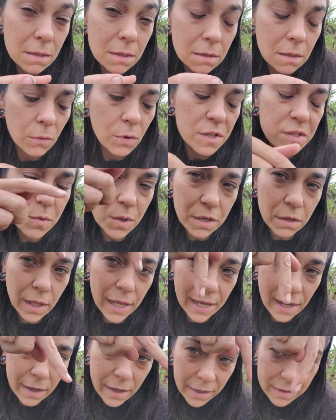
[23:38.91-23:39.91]
The ones where you
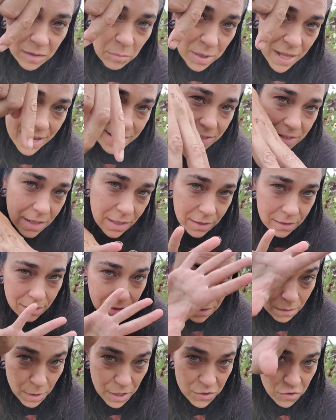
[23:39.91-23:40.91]
like cut the plastic and
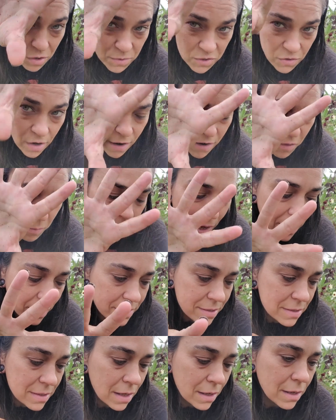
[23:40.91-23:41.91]
then the mushrooms grow out of the
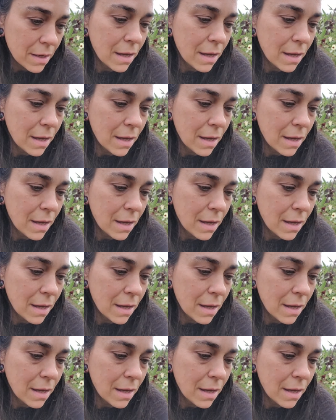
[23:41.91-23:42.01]
box.